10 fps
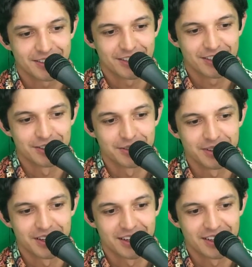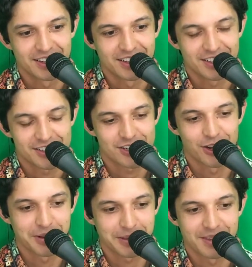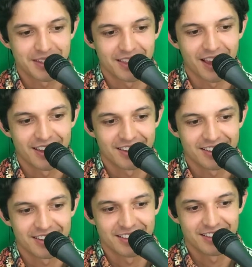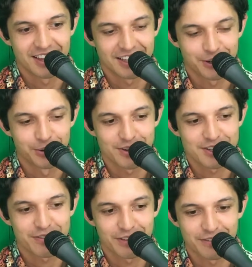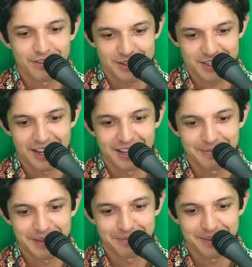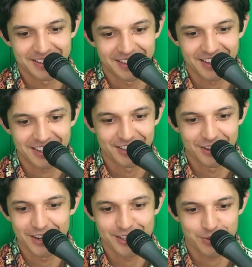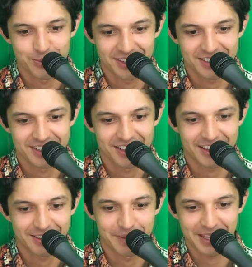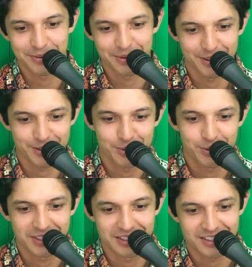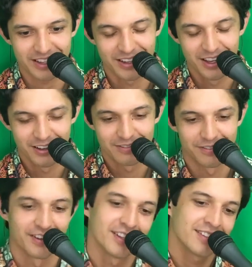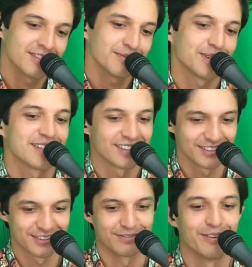you showing me that chorus for the first time and being like, I just wanted to like make it one of those cool things, like fallen pieces.